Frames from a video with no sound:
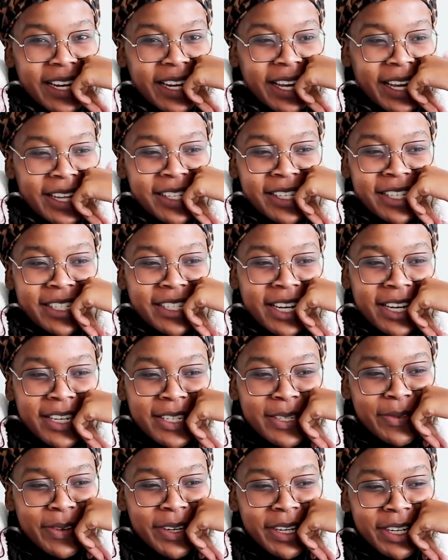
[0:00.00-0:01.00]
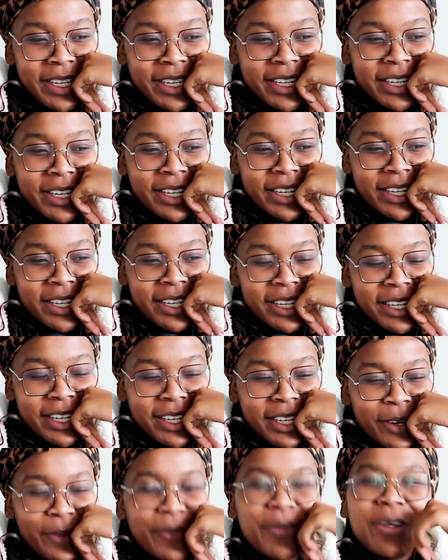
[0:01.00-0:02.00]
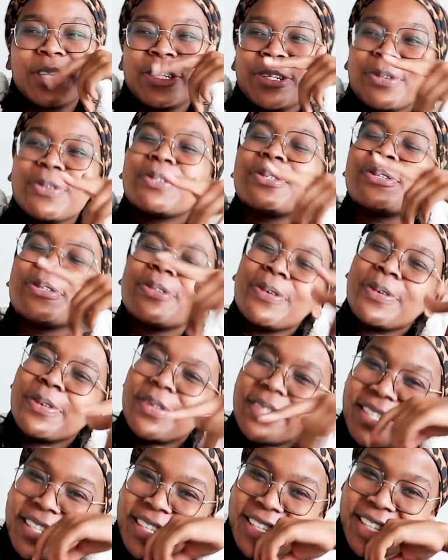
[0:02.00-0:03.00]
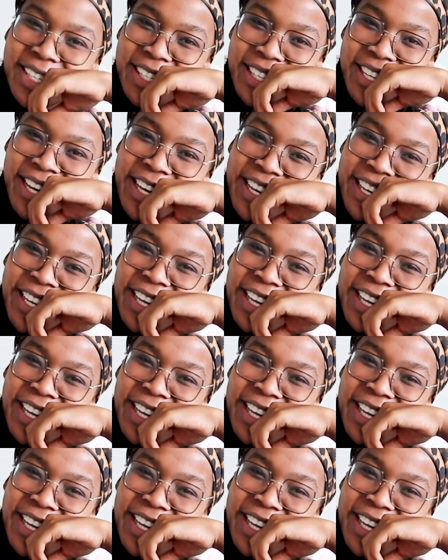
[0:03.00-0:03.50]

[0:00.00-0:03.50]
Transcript: ladies and gentlemen? With your suits. Yo